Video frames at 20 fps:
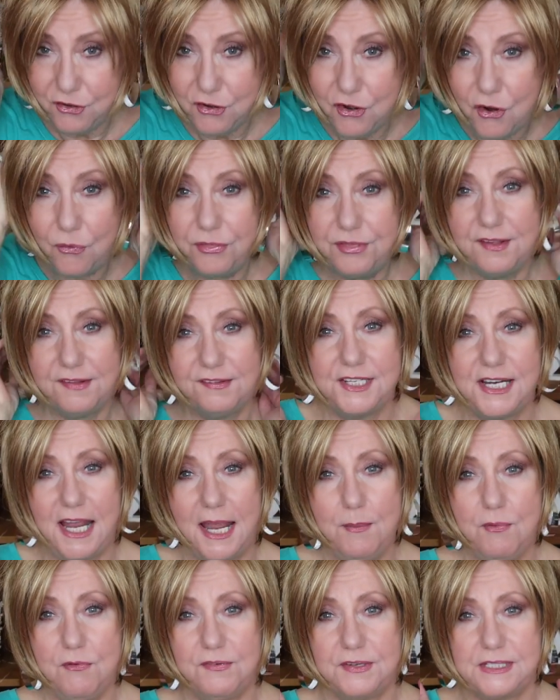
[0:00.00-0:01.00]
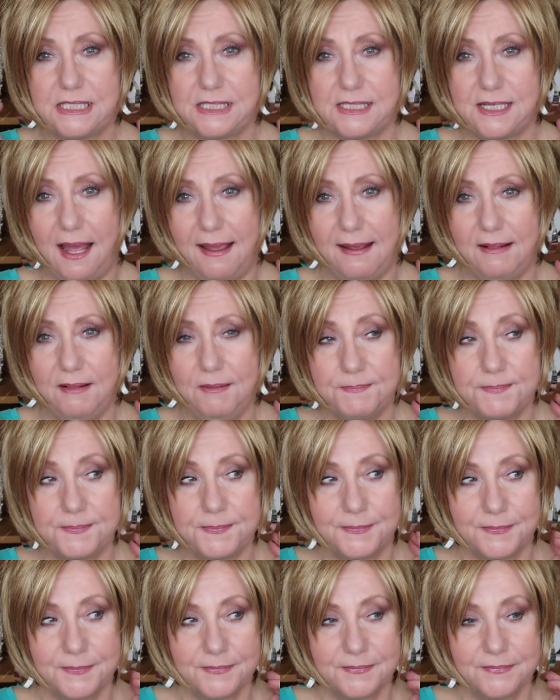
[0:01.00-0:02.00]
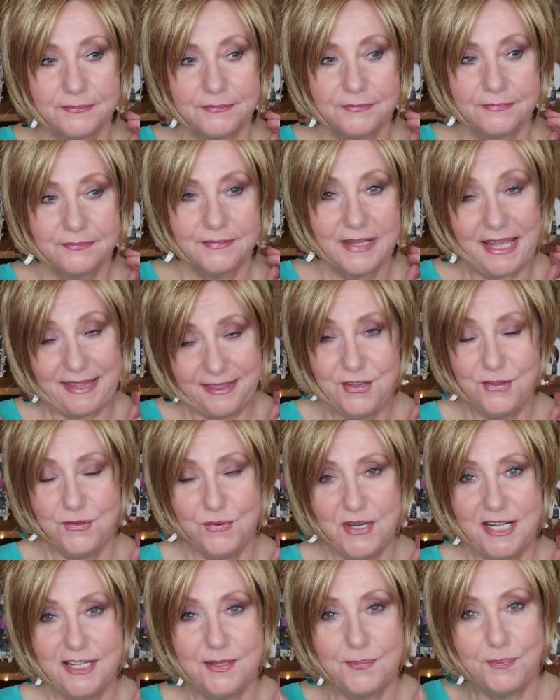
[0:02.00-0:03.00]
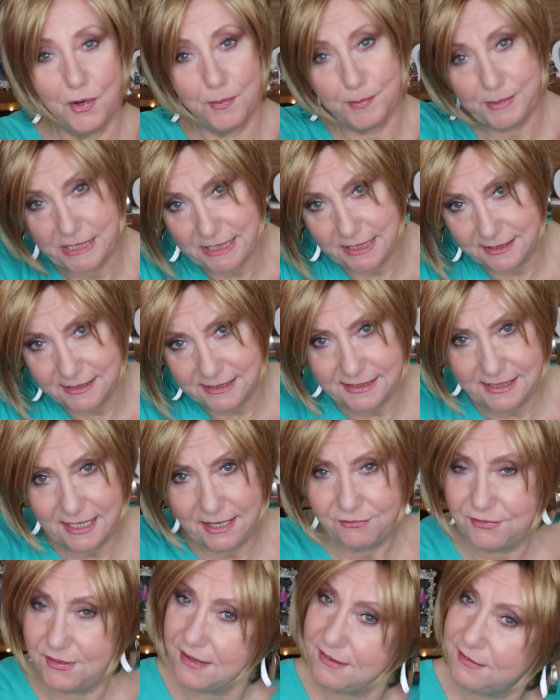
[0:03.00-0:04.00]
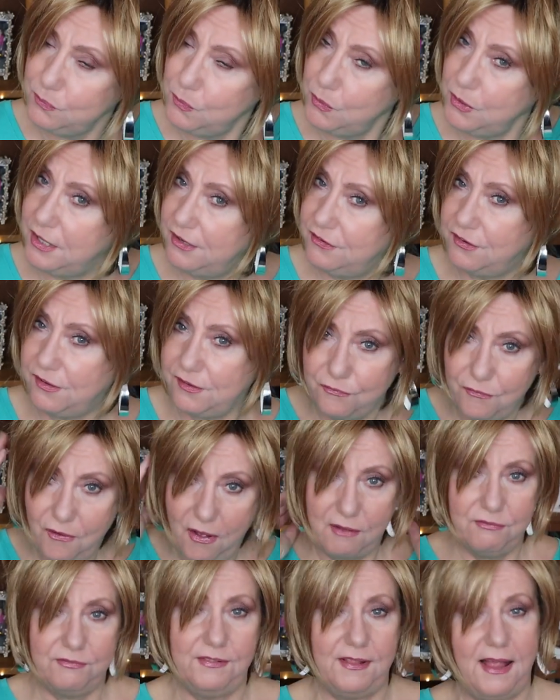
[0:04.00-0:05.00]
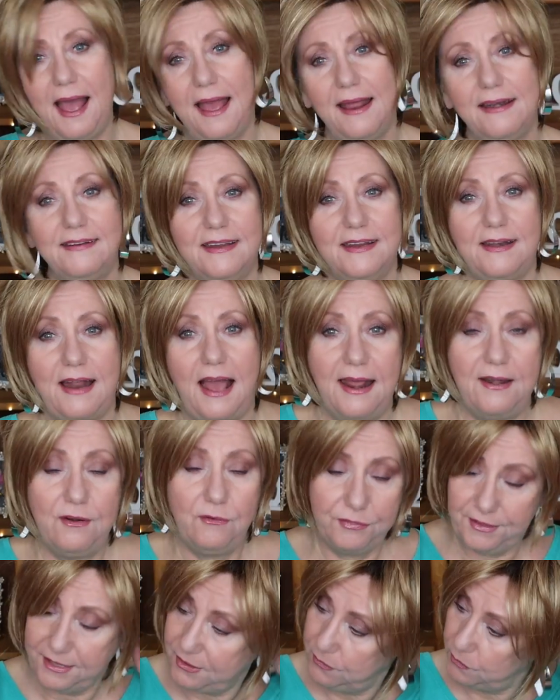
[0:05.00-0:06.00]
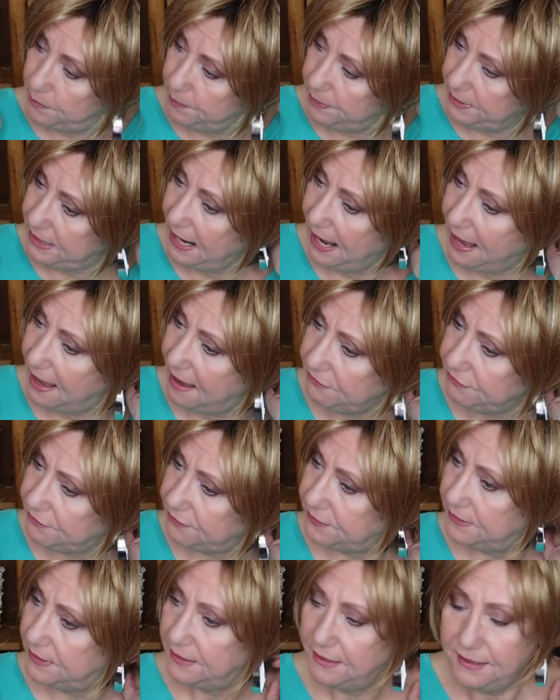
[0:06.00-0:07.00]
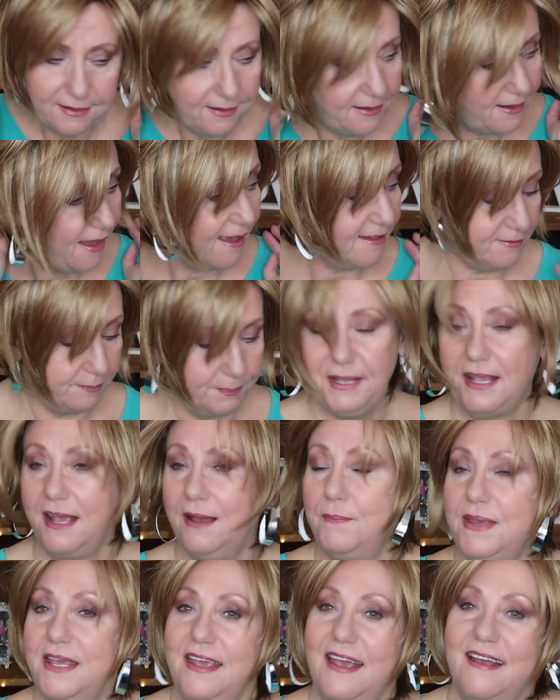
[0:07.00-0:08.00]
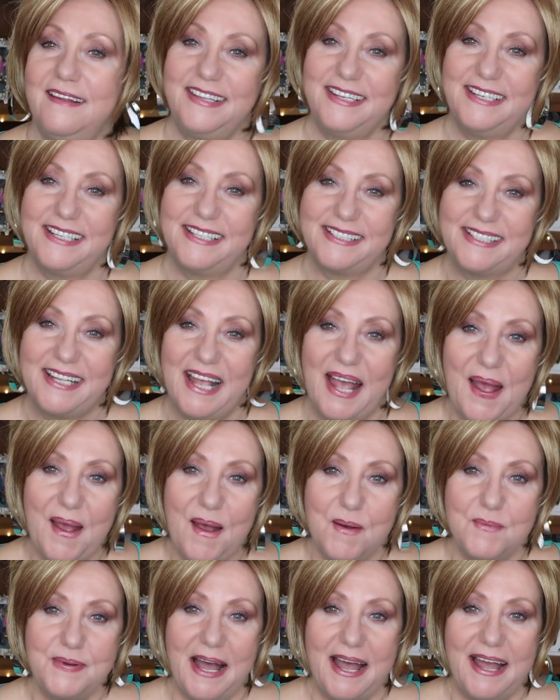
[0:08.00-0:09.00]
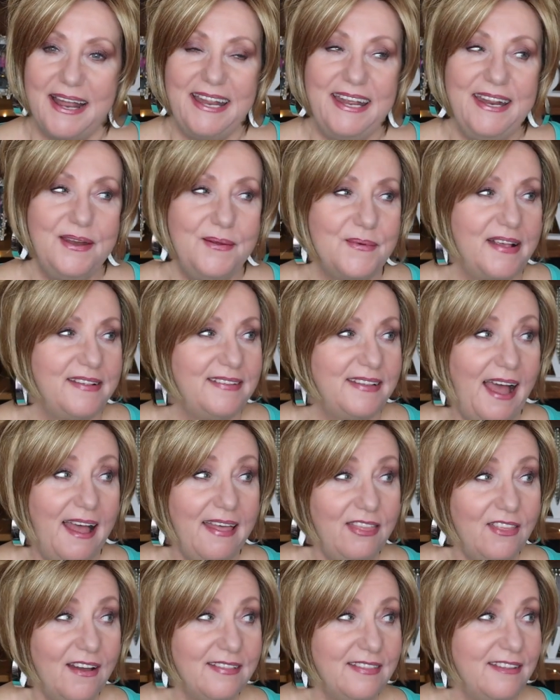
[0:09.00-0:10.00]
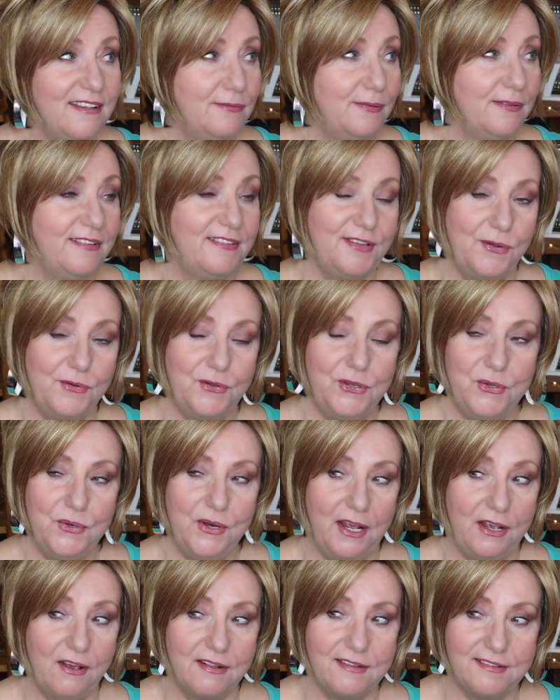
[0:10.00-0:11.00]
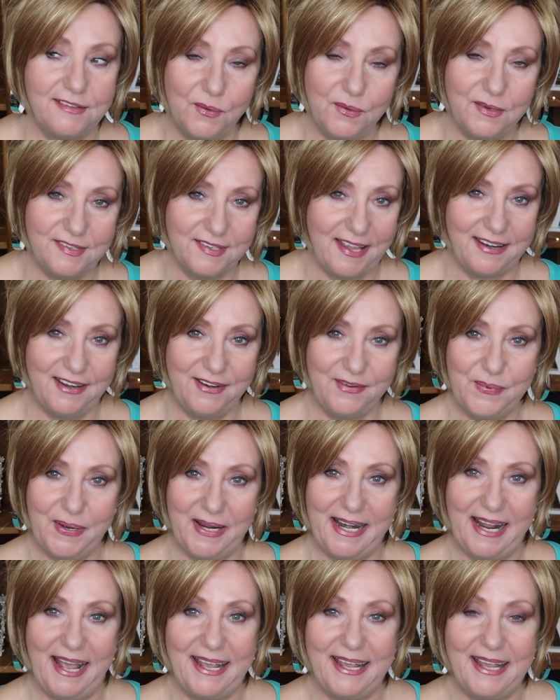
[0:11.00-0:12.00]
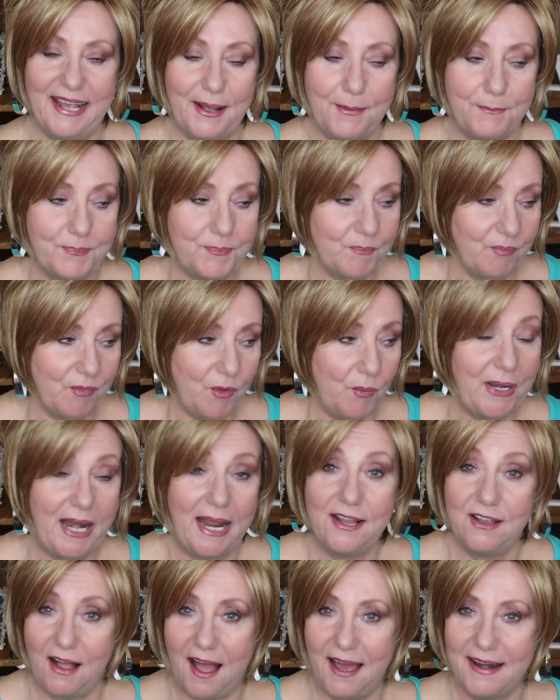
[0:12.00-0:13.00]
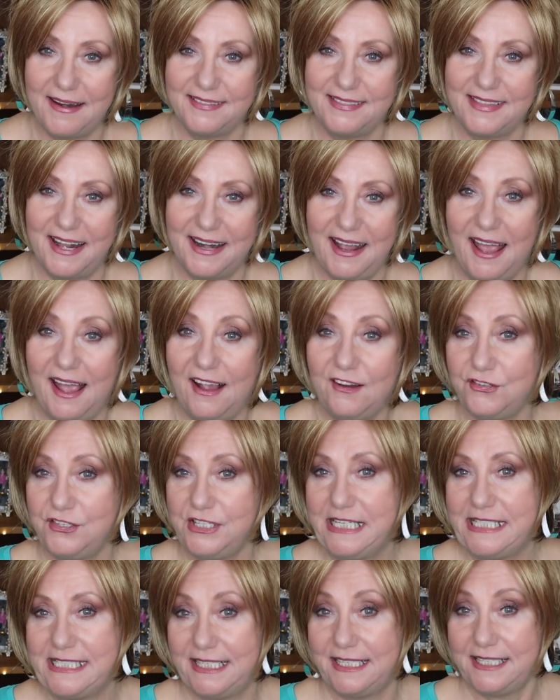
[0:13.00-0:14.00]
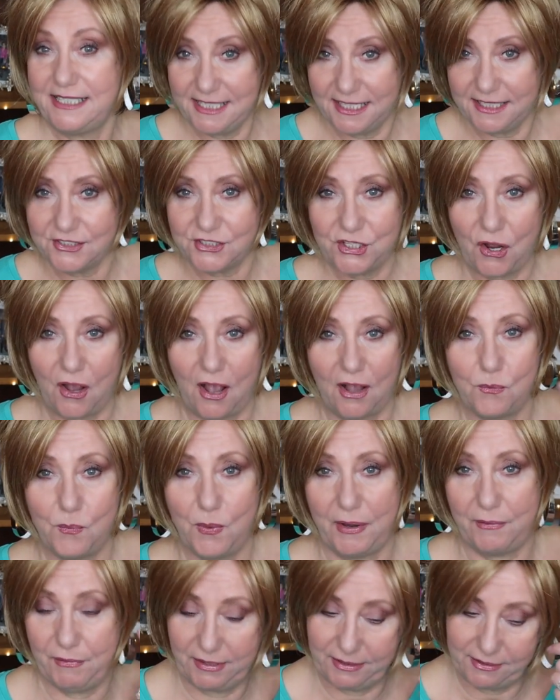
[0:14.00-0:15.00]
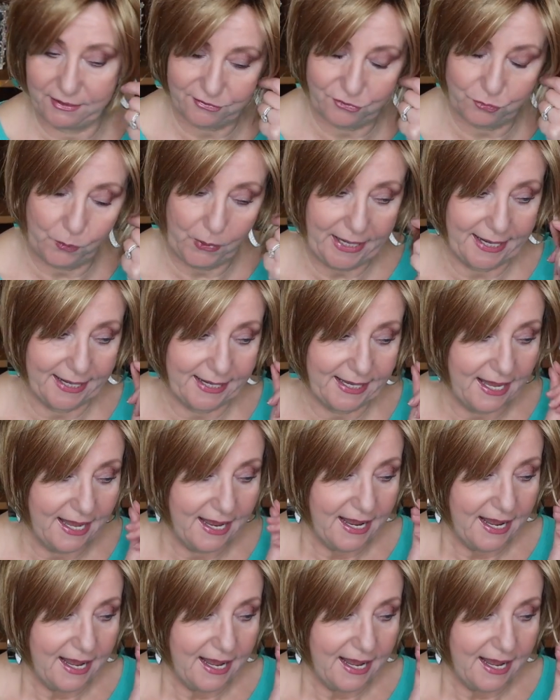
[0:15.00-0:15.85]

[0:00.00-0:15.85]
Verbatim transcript: you know, this type of a style, I think you need the permatease. If this were to just fall flat, it, I don't think it would be half as becoming as it is. But anyways, I thought this was so cute. I got so excited when I um, when I got it that I actually did TikTok wearing this wig